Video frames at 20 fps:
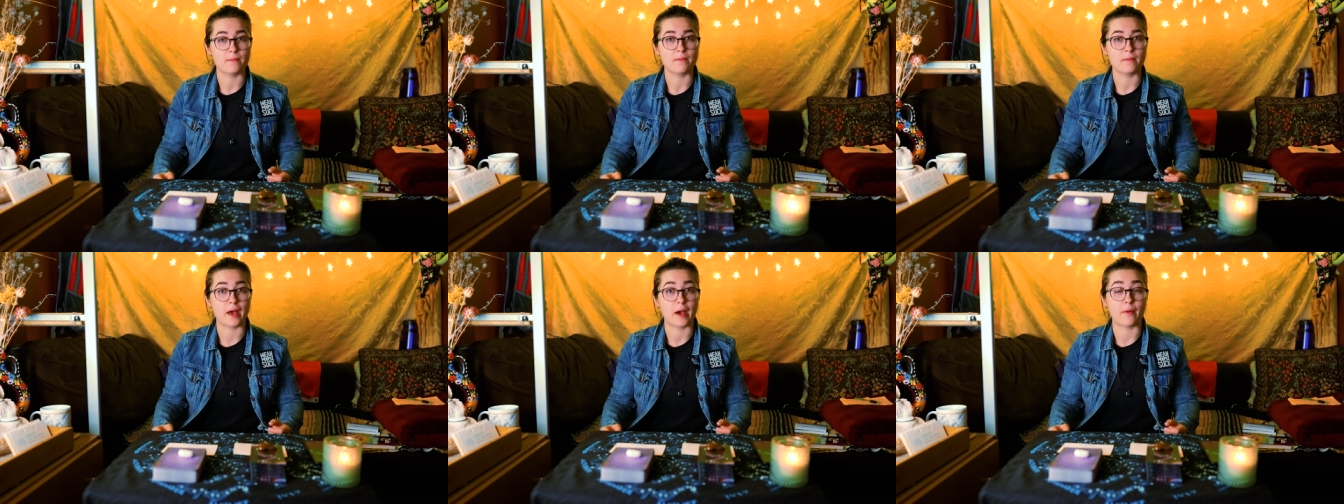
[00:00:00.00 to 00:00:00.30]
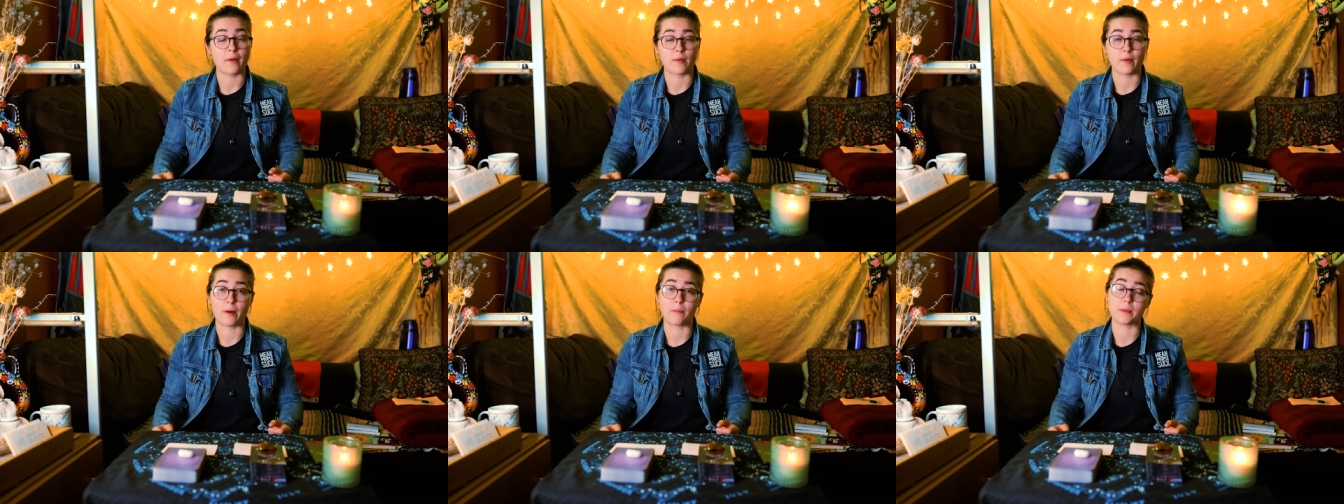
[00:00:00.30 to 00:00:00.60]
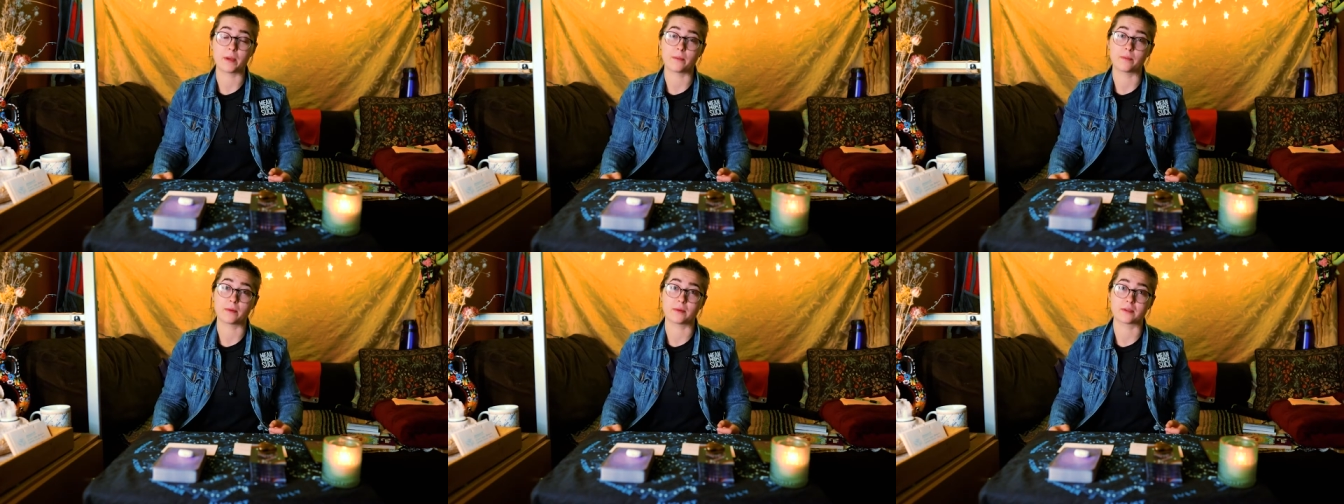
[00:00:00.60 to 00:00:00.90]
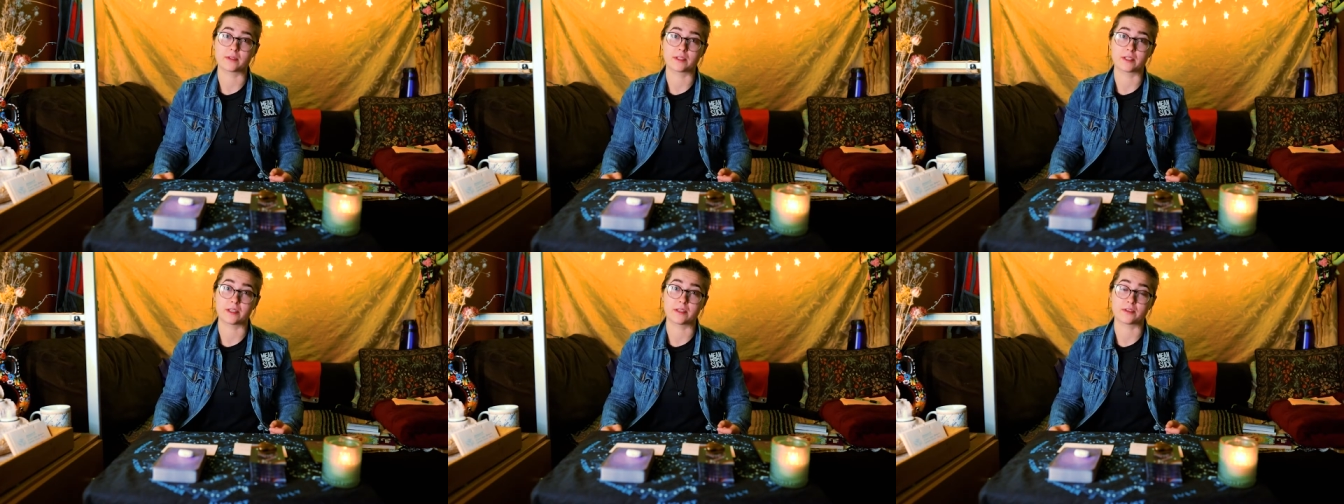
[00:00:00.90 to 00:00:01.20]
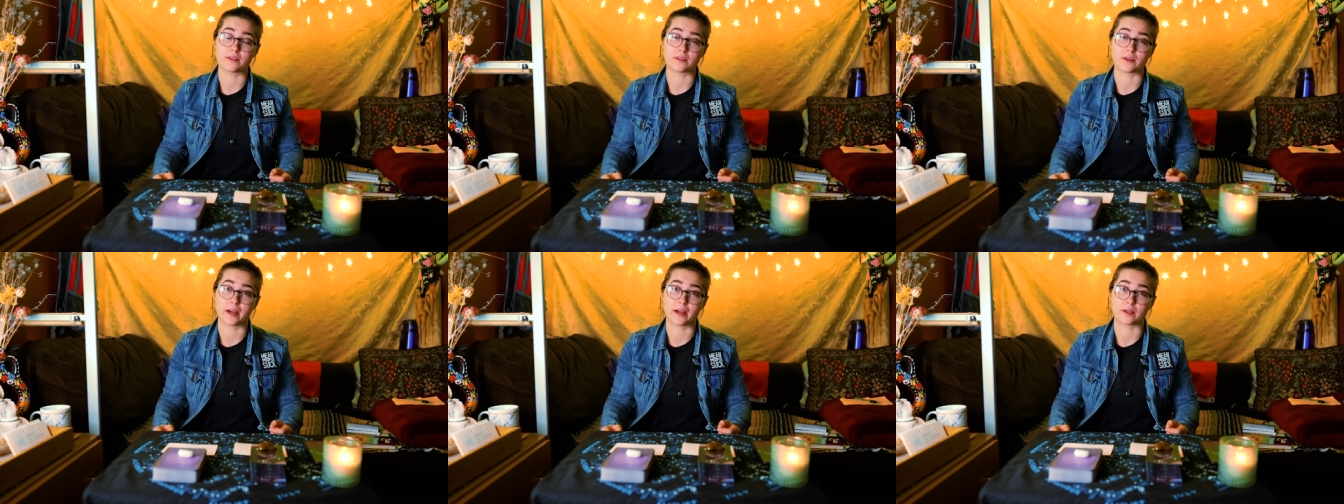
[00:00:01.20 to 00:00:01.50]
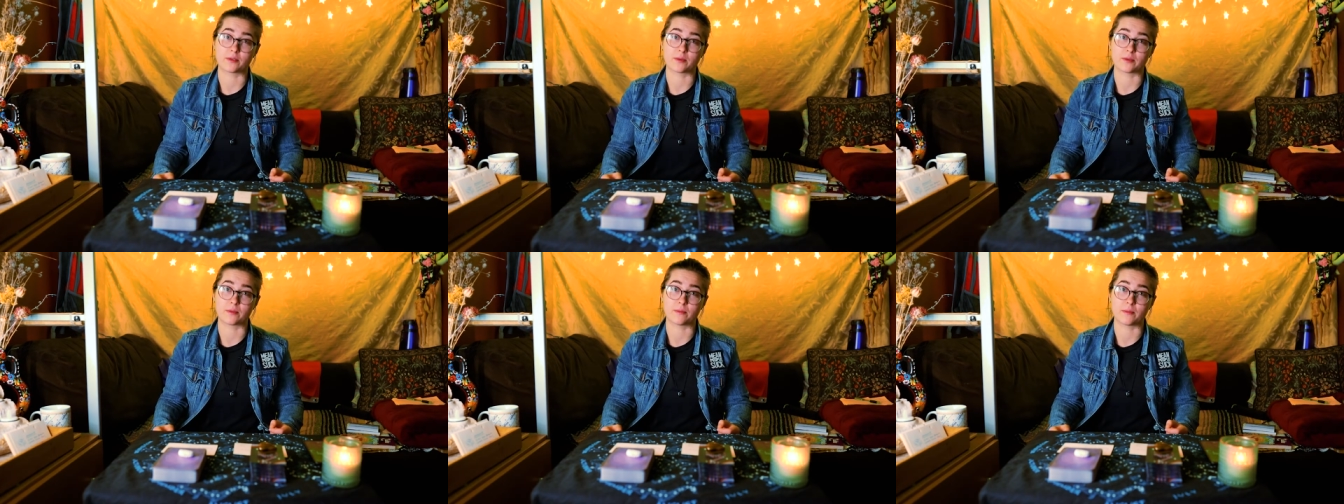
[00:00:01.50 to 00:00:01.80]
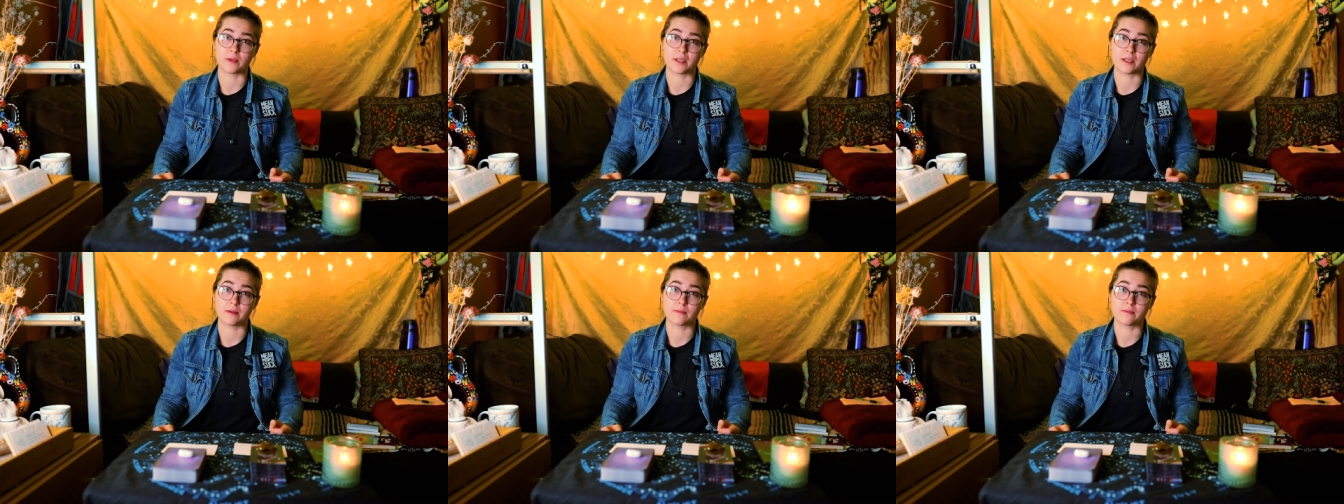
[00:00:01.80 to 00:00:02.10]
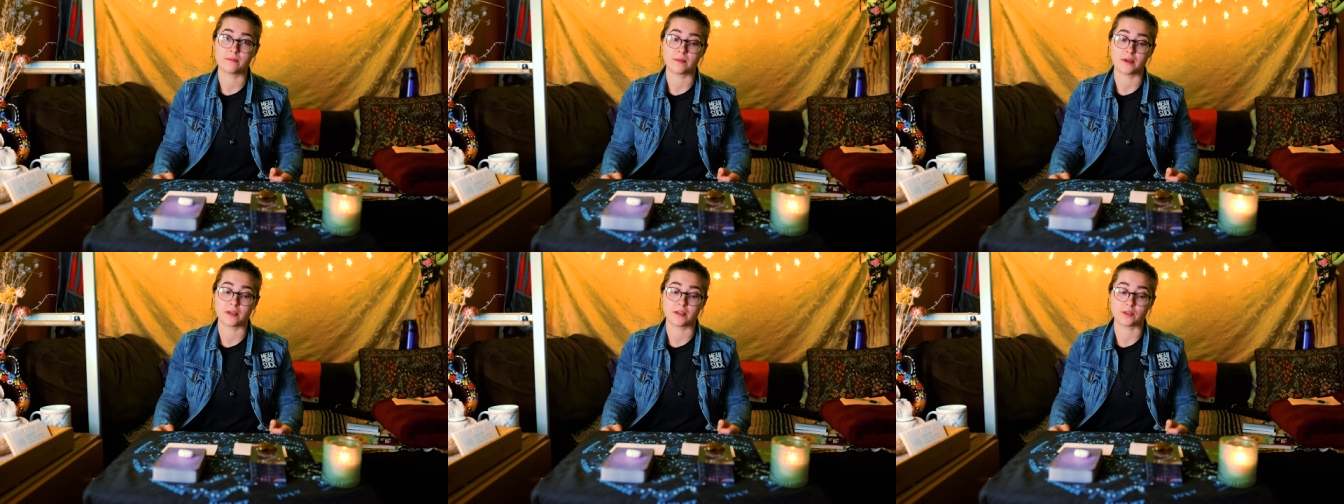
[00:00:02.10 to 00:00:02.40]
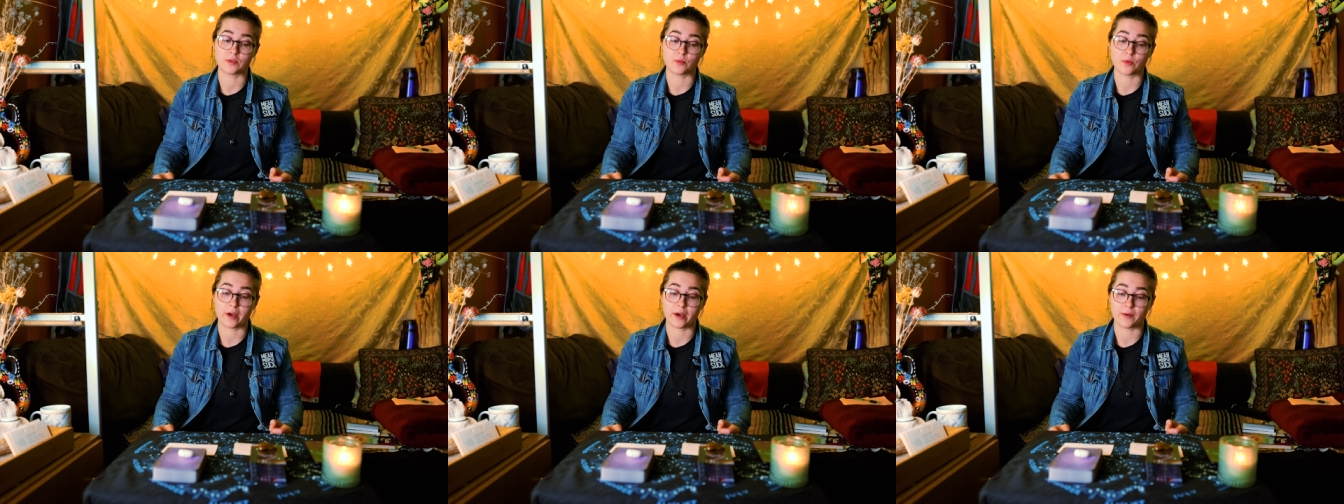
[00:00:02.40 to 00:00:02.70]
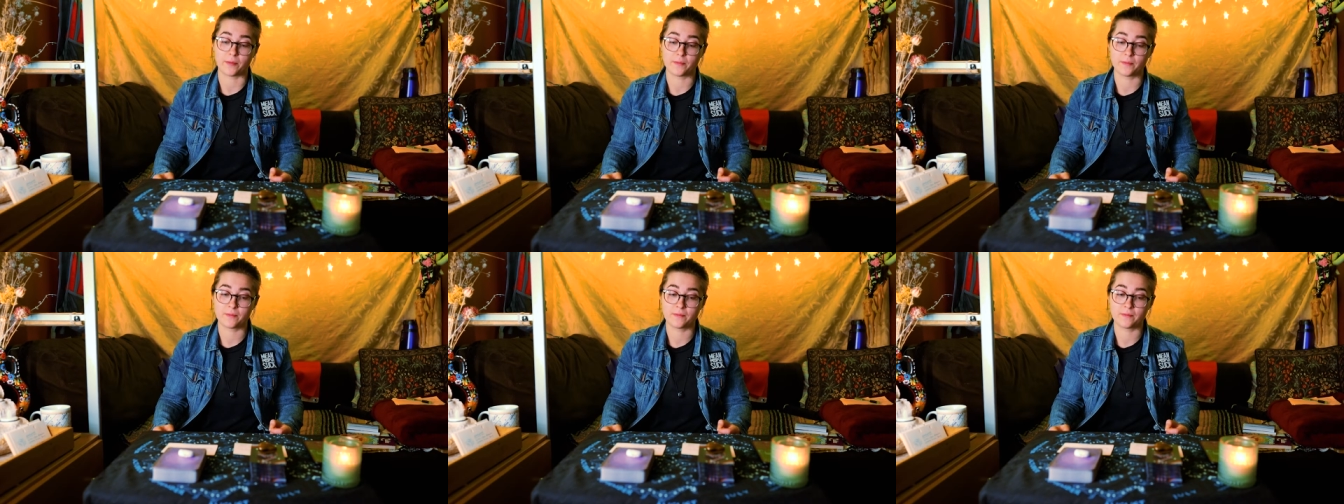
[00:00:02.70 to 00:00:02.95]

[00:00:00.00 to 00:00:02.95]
how I want people to interact with me as well.